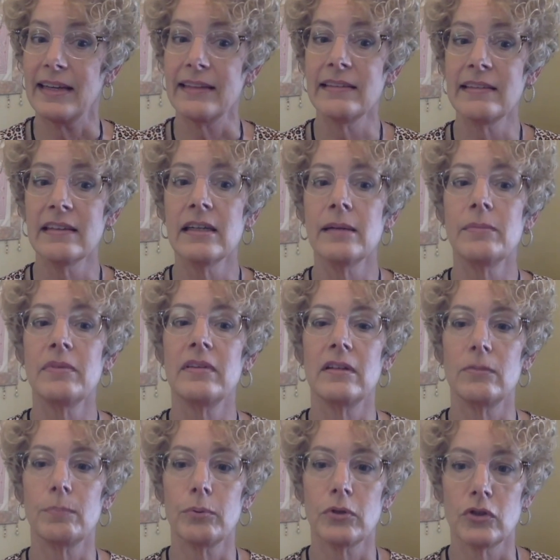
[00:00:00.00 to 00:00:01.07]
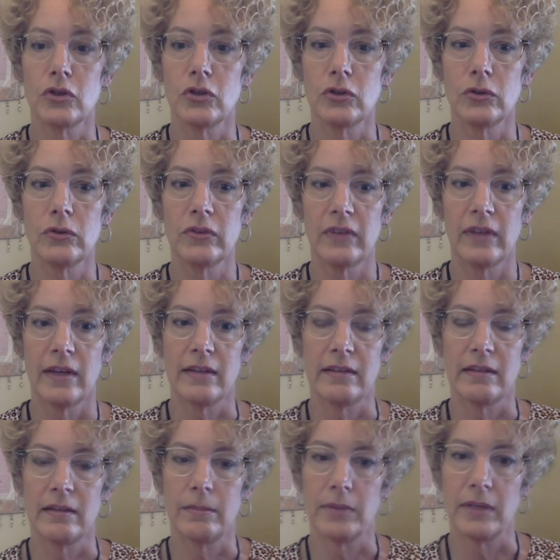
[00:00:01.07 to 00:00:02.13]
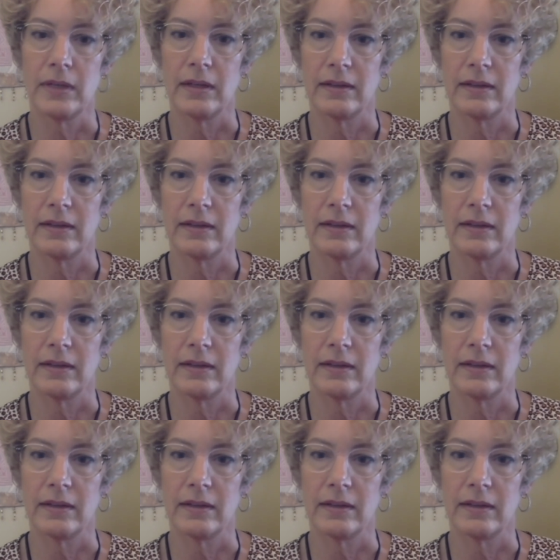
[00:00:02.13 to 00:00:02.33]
enzymes that produce ATP